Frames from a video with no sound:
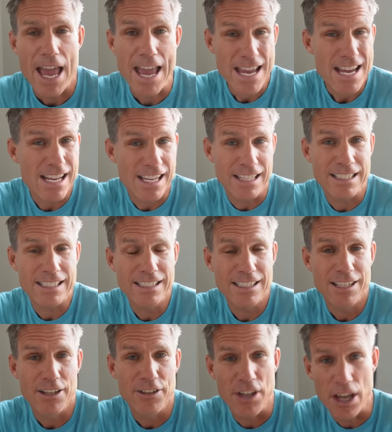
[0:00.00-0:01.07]
And
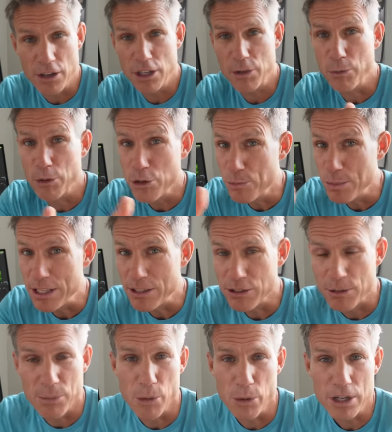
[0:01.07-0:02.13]
not only will you be
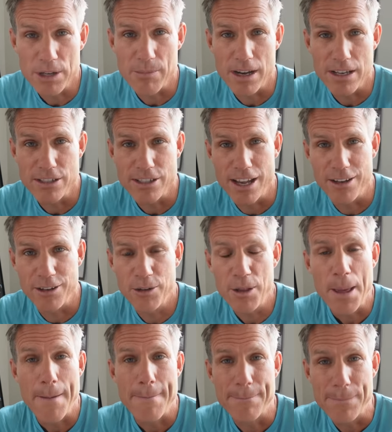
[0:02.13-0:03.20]
supporting my channel,
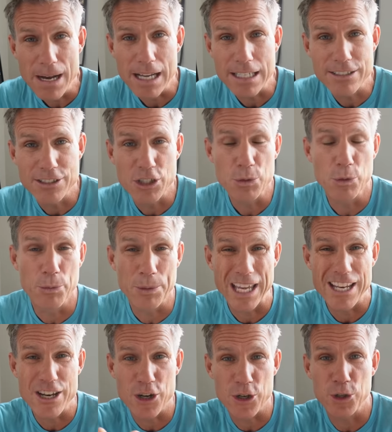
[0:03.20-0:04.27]
but you will
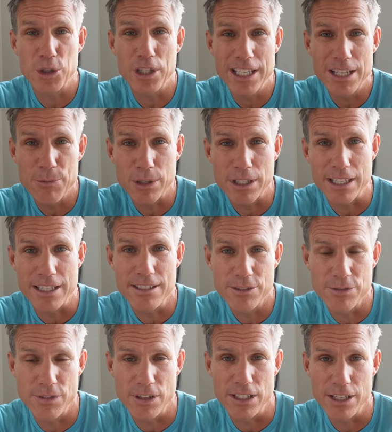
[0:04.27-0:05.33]
get early
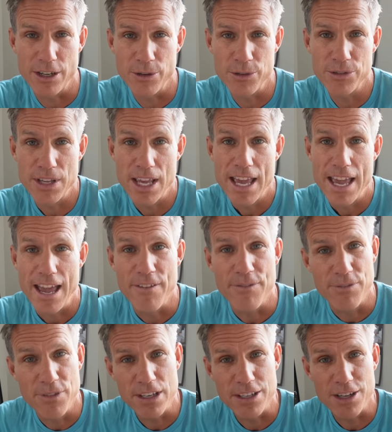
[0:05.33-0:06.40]
release videos
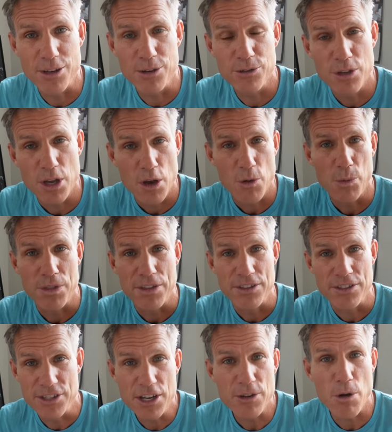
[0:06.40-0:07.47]
and videos with
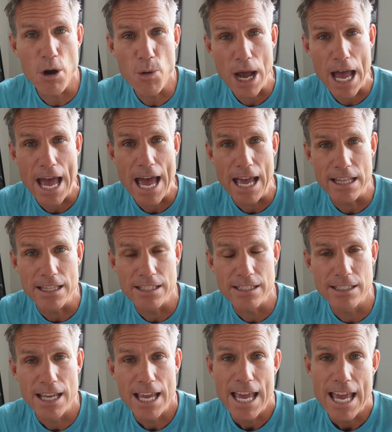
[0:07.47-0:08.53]
zero
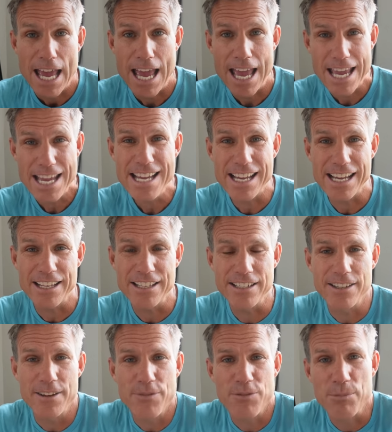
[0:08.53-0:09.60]
ads. And
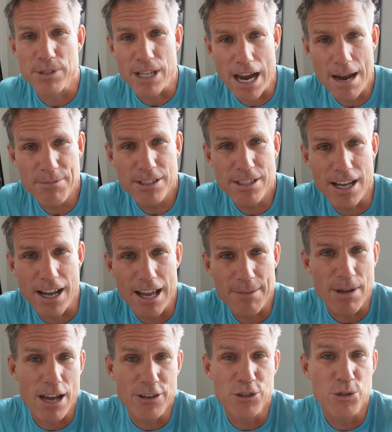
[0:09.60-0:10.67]
from time to
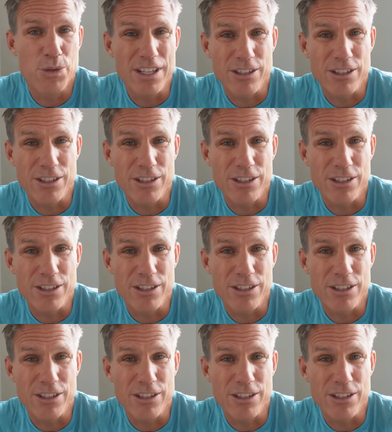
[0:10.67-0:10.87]
time, I do